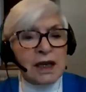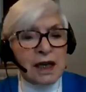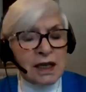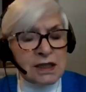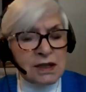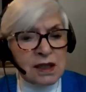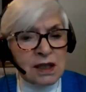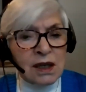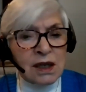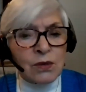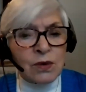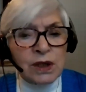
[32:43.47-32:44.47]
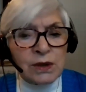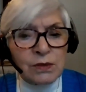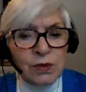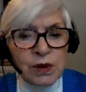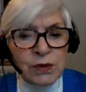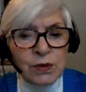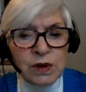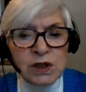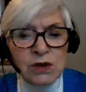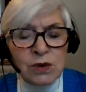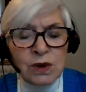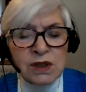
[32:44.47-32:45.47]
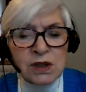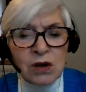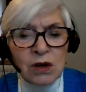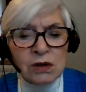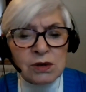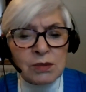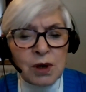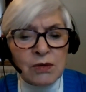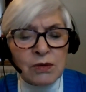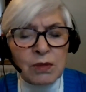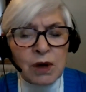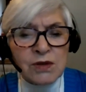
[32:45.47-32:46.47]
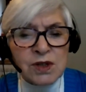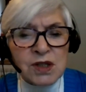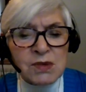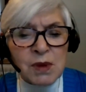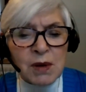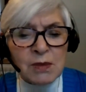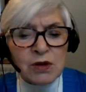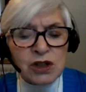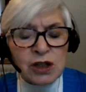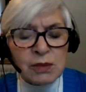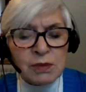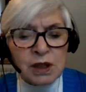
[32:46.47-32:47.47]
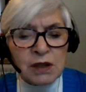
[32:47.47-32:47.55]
yes, we do what's called a Moses membership.